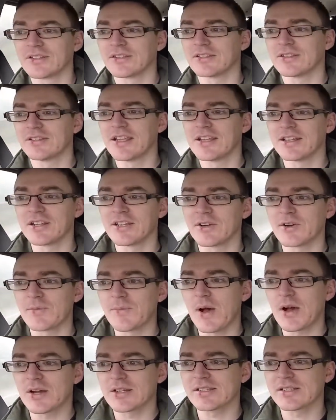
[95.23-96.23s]
in the other
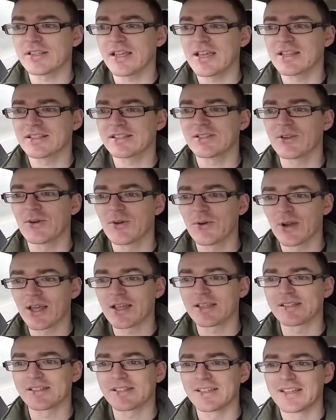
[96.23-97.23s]
box it's known
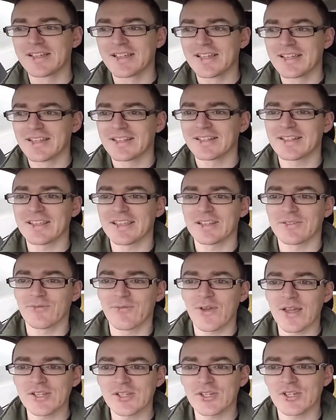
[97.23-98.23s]
as the
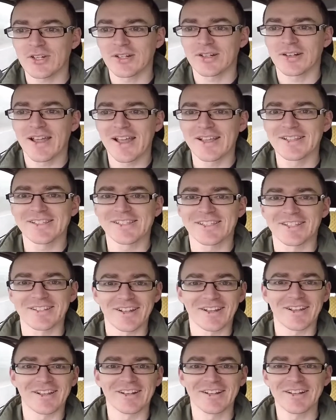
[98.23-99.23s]
Adventure Elsa
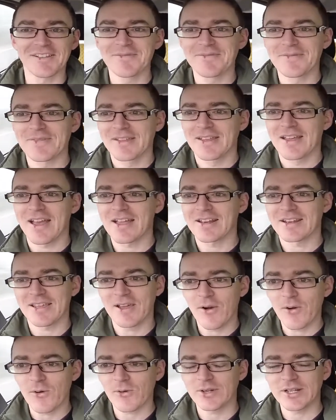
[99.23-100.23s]
doll, and the
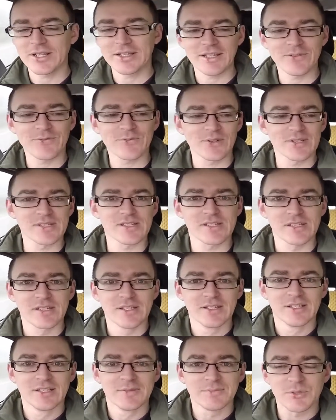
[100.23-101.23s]
only difference
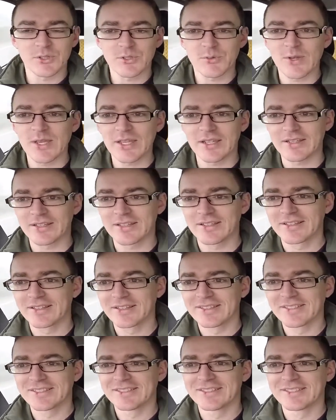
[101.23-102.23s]
between
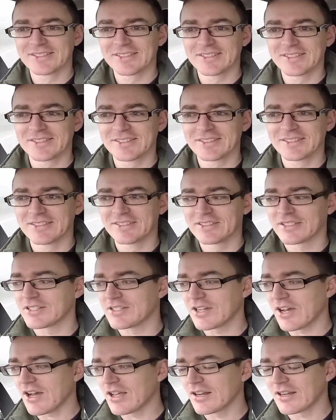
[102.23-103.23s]
the
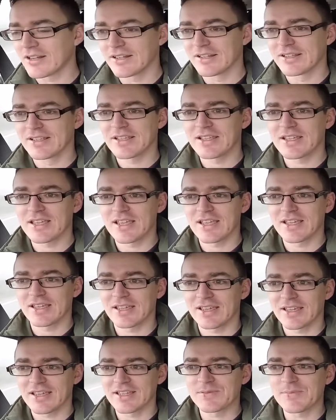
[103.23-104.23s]
doll
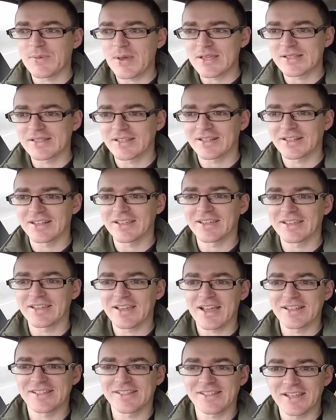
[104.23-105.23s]
is basically
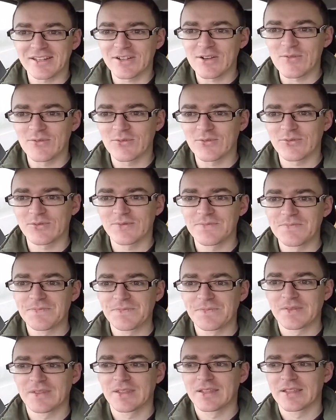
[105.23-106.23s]
a set of
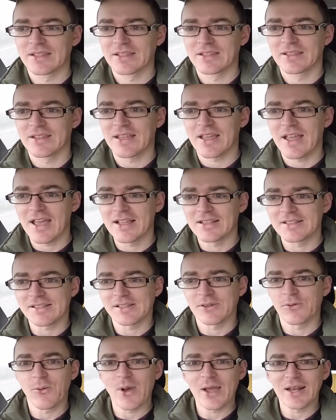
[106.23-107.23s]
Elsa
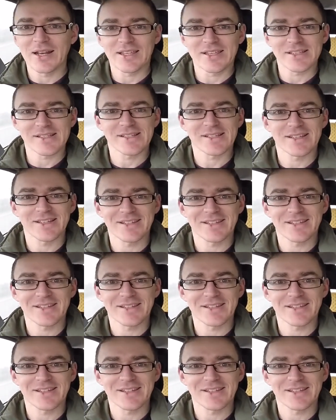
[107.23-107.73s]
wellies.